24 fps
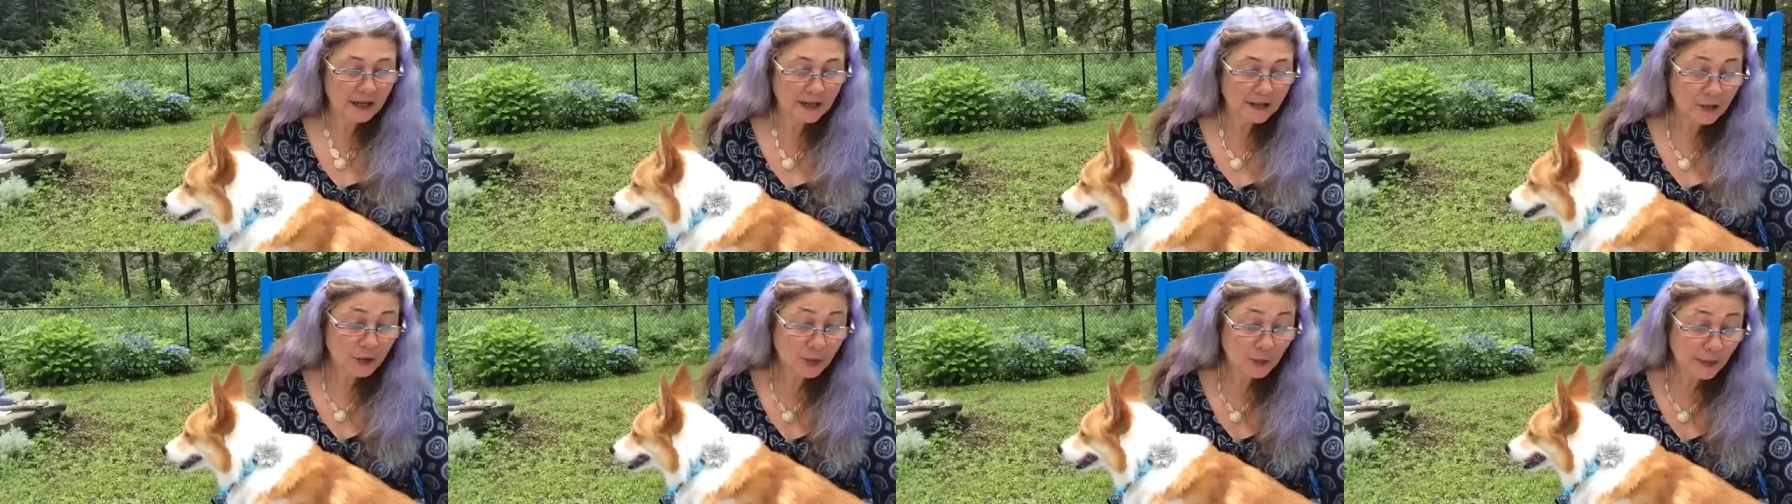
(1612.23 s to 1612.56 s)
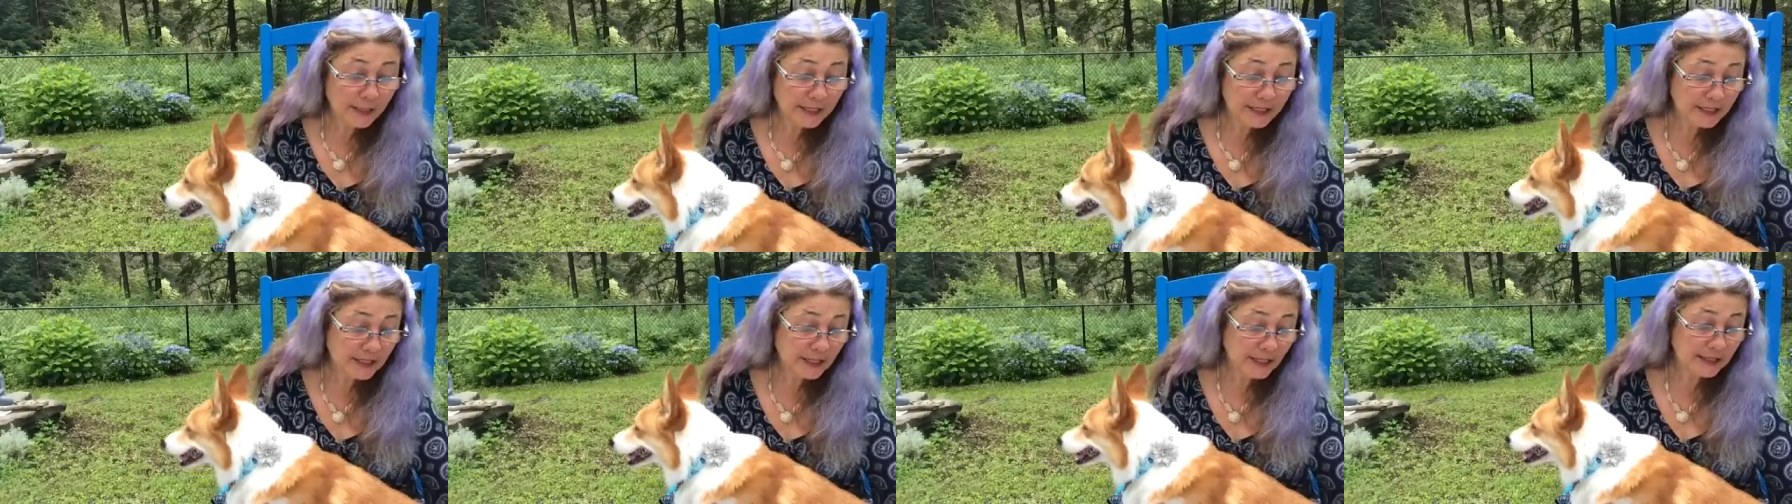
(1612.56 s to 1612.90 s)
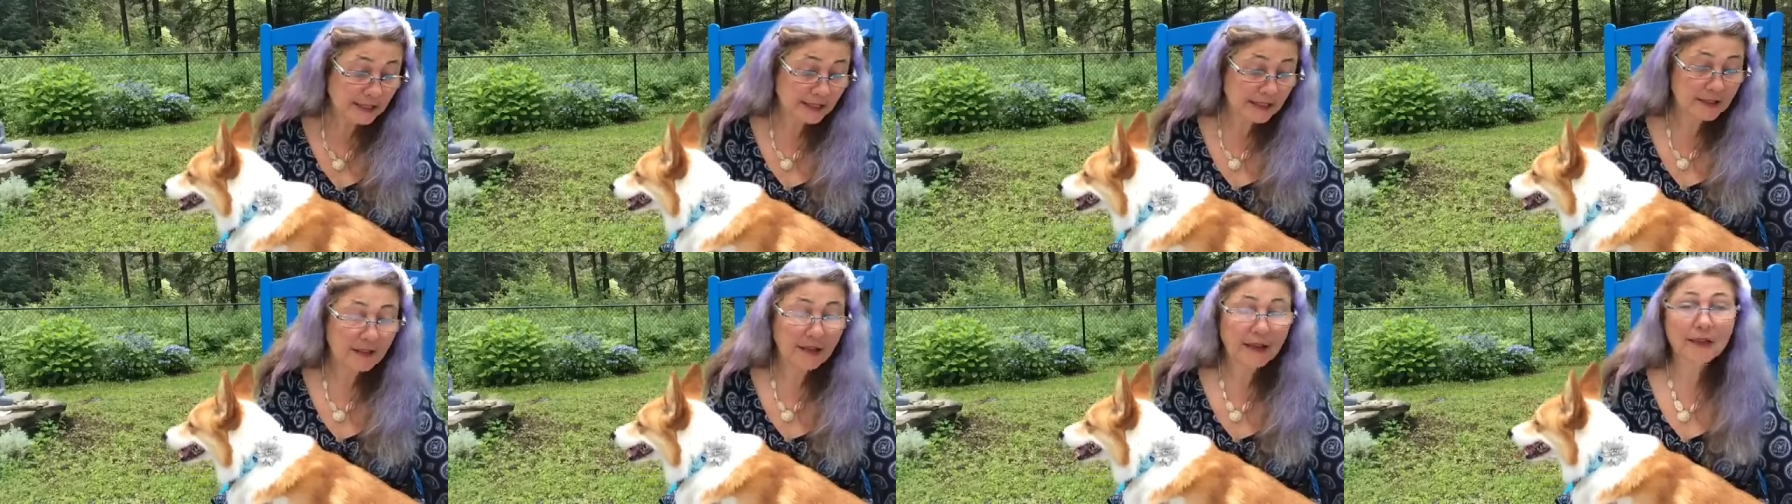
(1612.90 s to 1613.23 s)
Sweet
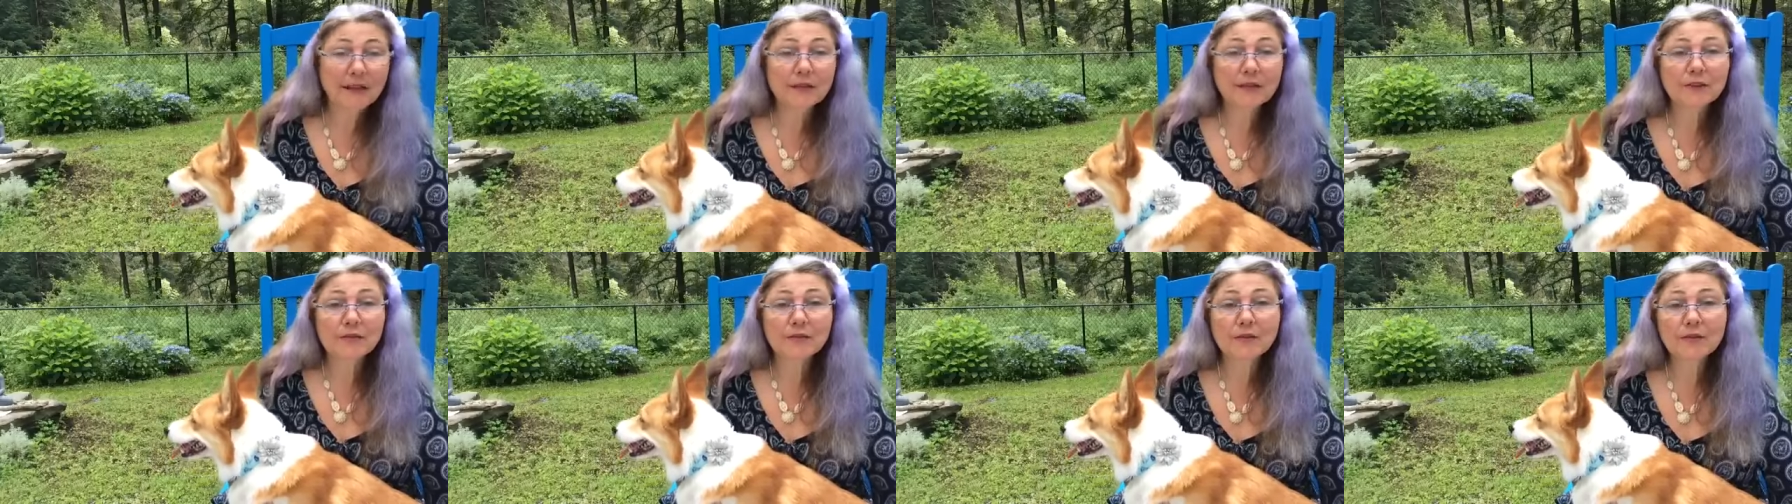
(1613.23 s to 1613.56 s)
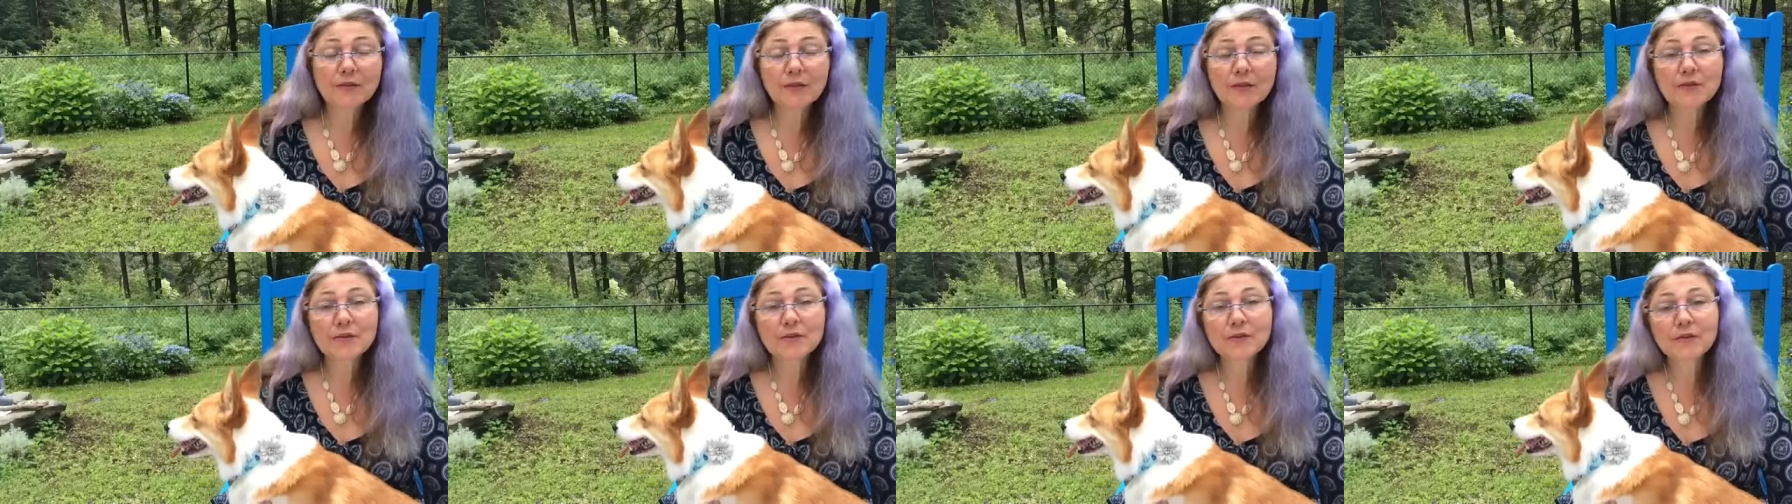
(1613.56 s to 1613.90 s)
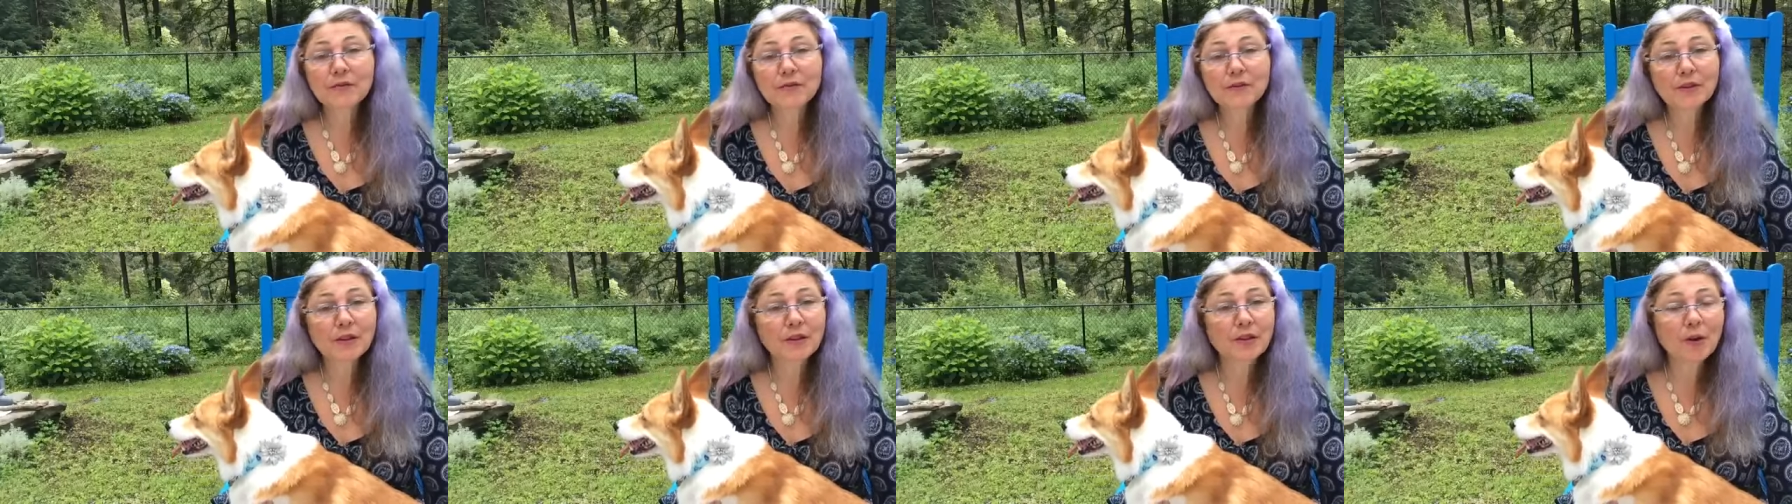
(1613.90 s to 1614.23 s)
chestnut is for those who
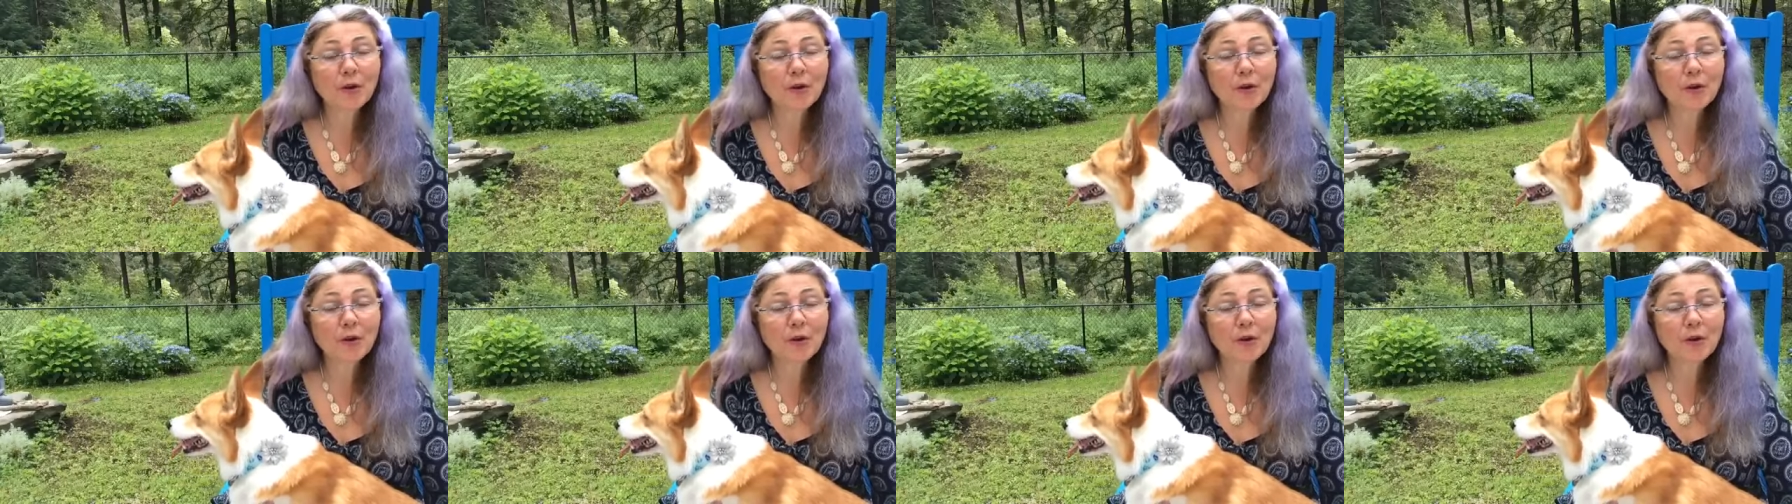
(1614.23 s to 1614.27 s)
feel